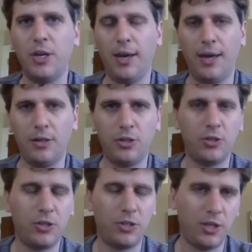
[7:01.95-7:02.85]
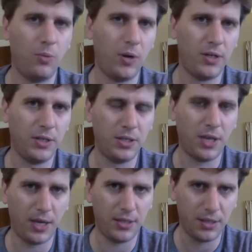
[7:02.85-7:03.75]
and just see, what did these
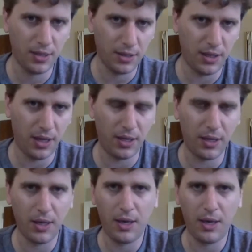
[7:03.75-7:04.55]
guys think?